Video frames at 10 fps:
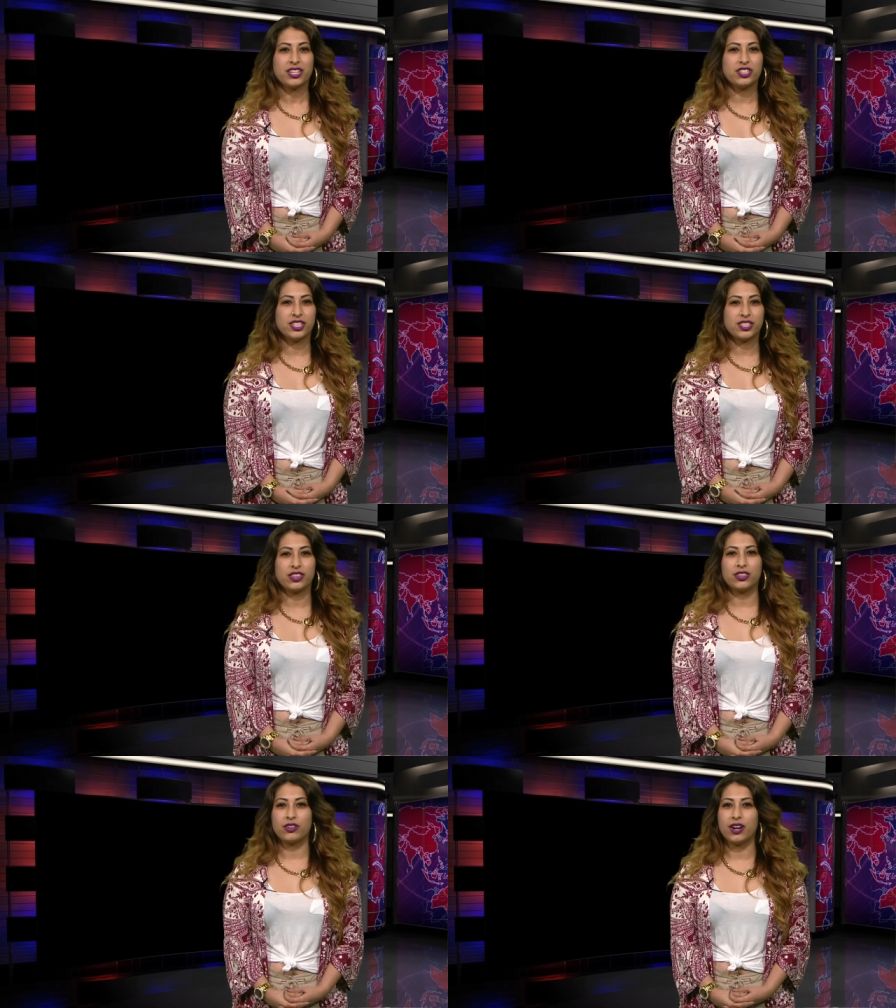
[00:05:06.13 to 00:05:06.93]
Justin
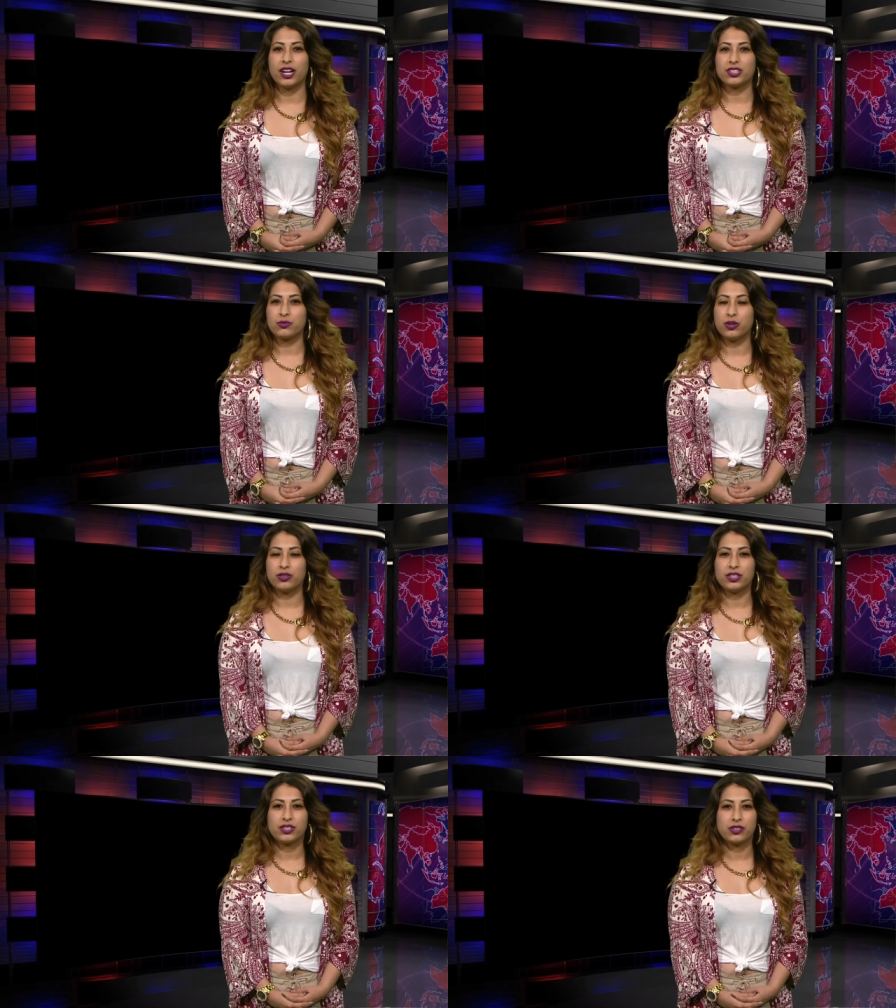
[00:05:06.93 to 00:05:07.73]
Theroux
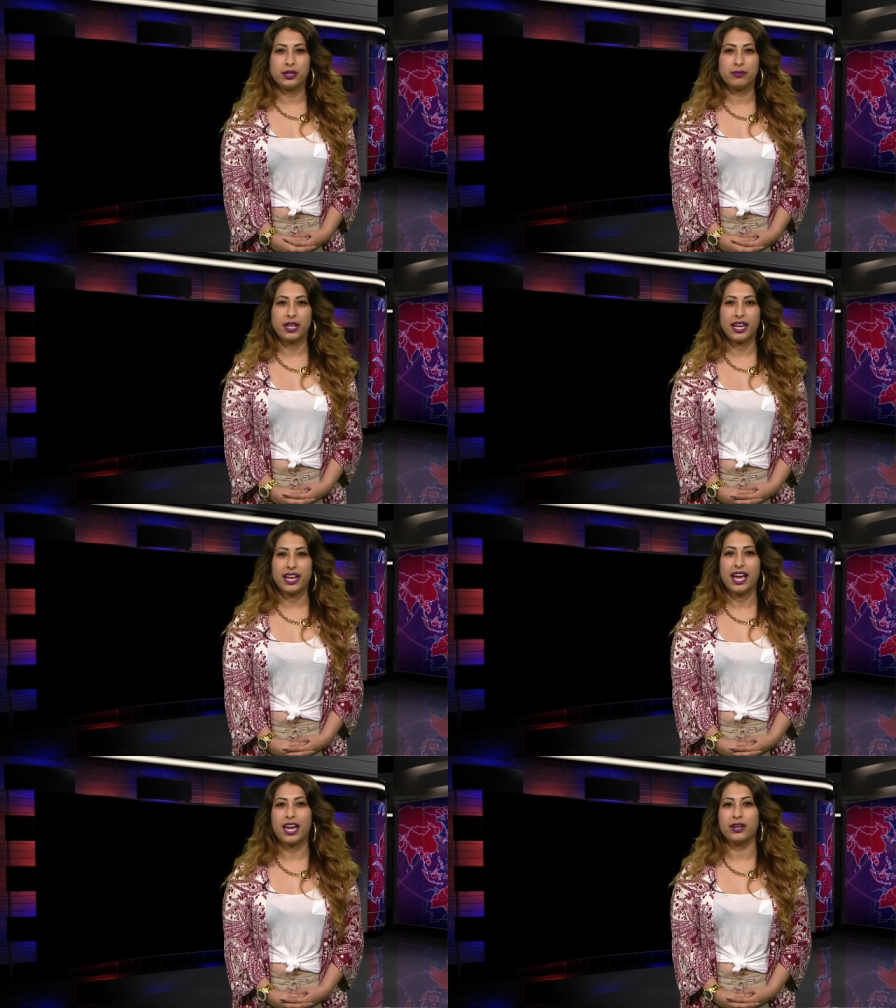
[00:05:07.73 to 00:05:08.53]
wrote the
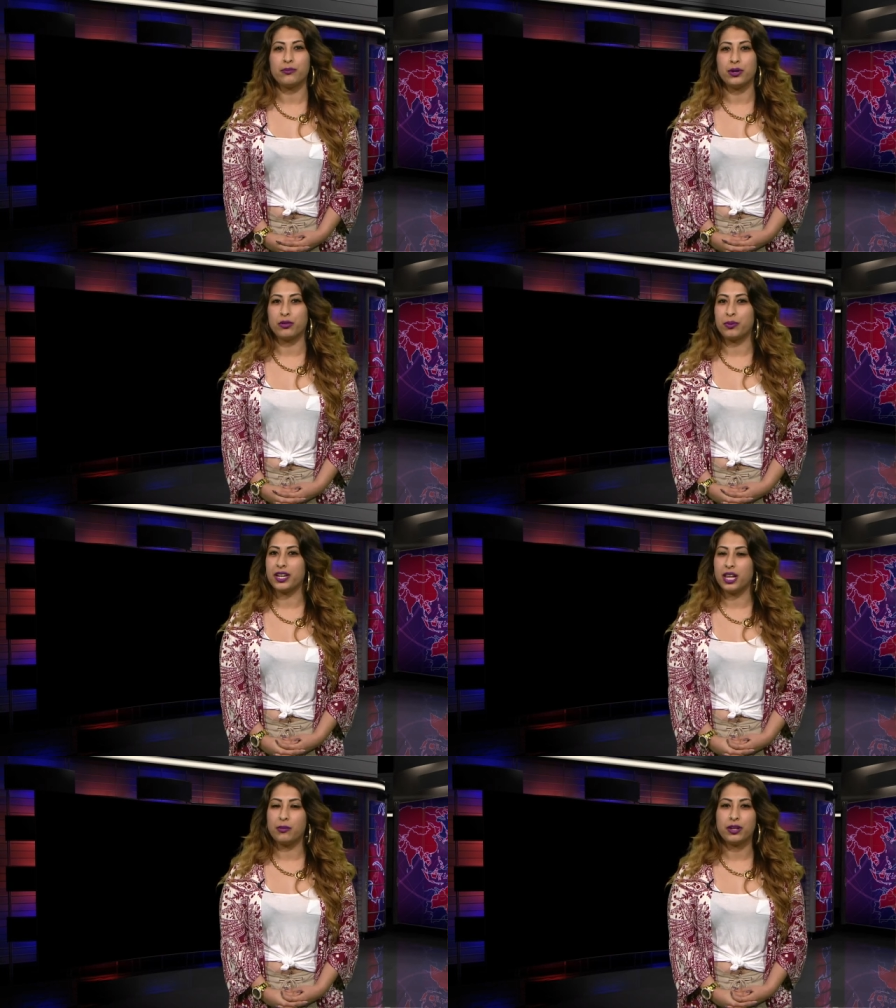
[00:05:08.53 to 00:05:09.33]
screenplay, and both
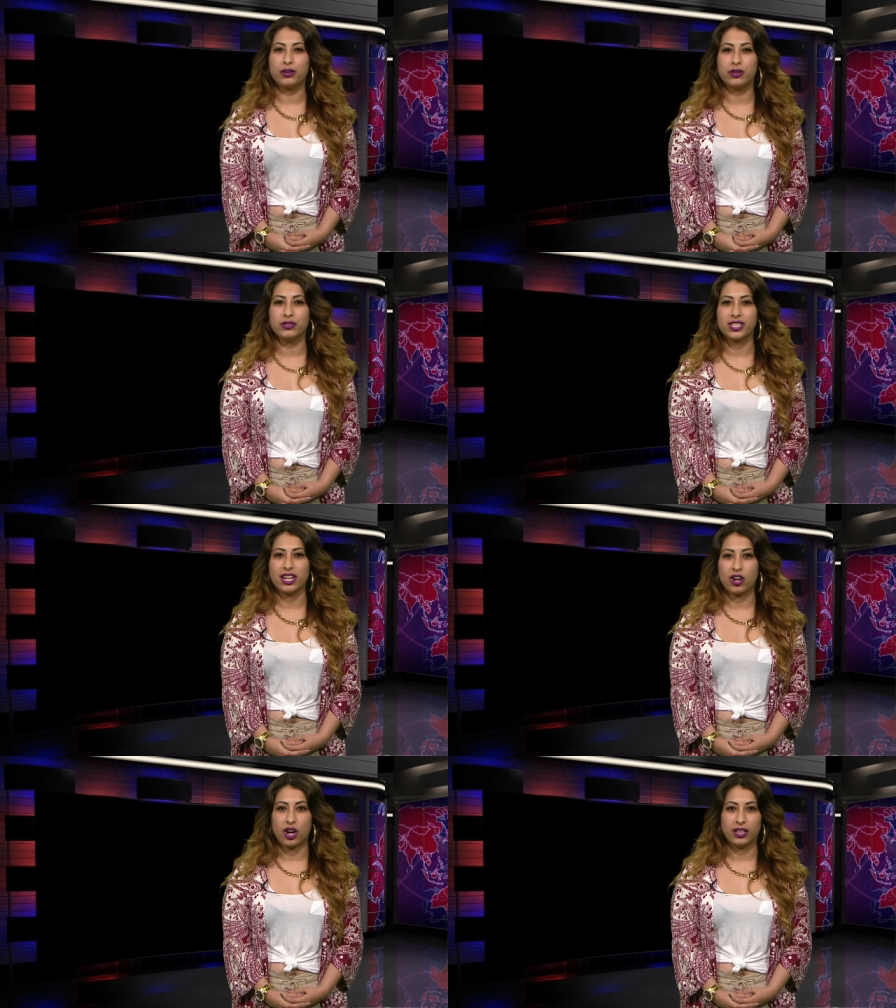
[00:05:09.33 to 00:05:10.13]
Penelope Cruz
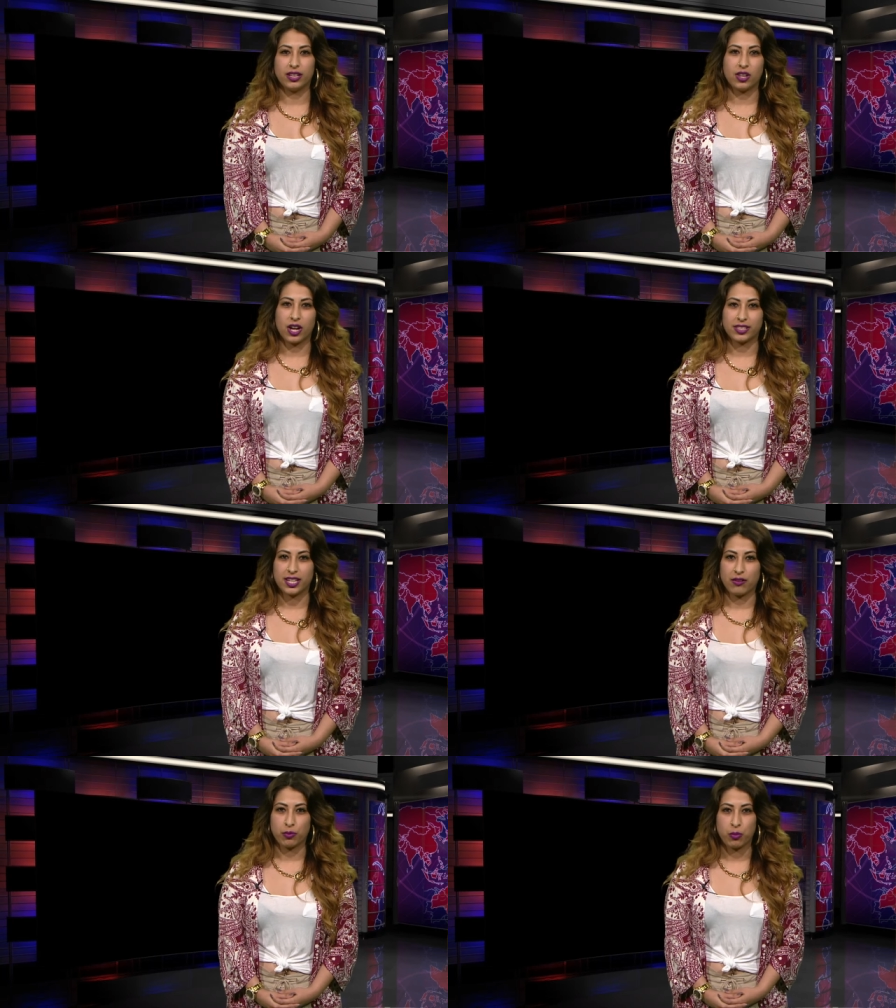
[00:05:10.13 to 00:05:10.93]
and Karlie Kloss
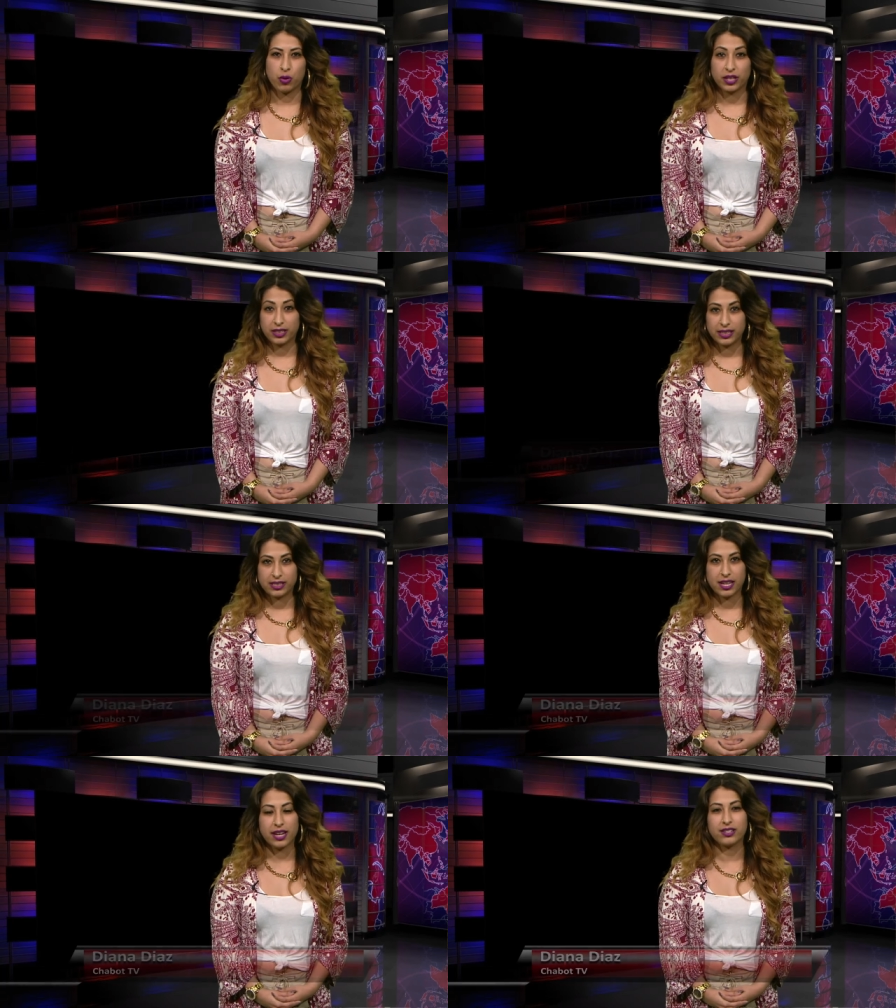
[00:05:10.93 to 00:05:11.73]
have reportedly
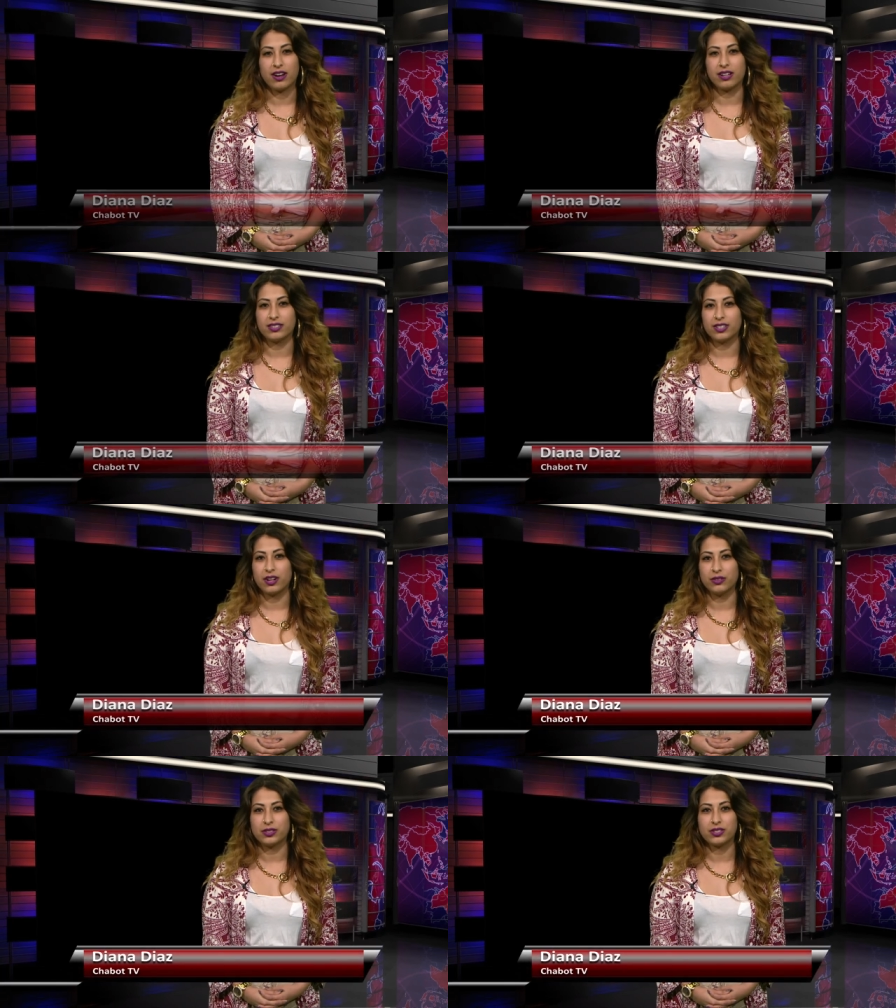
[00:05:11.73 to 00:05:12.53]
signed on to
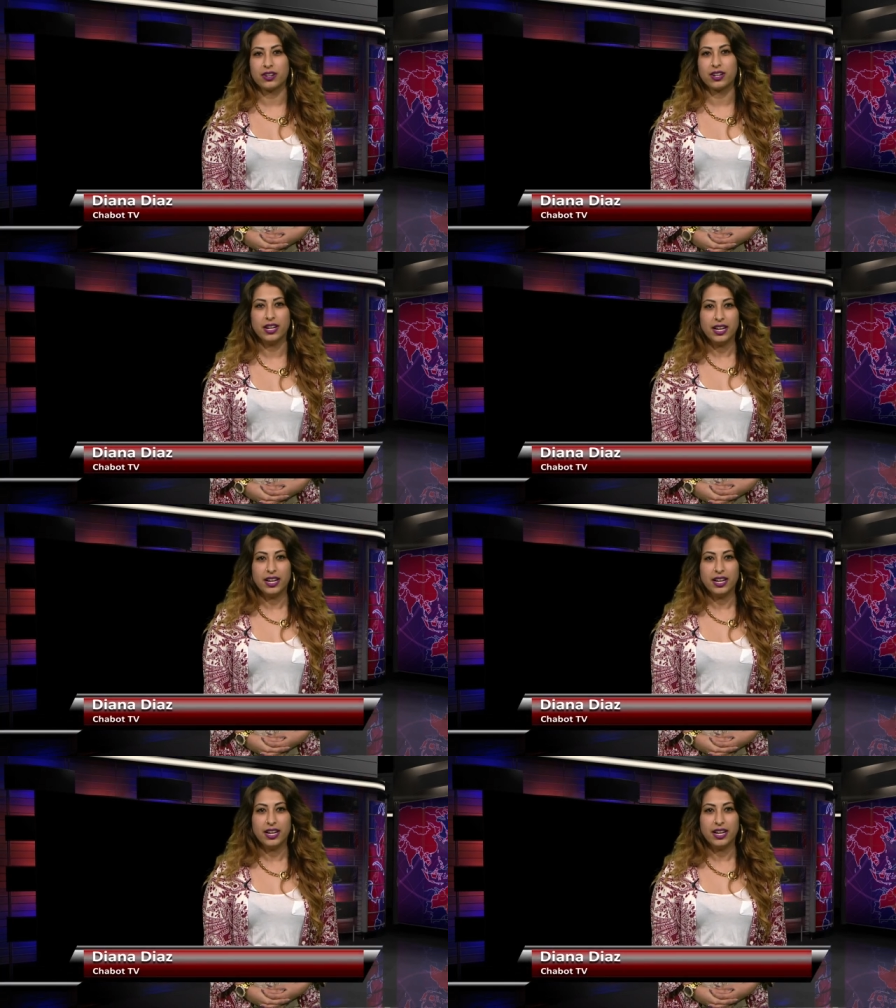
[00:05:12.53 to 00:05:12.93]
co star.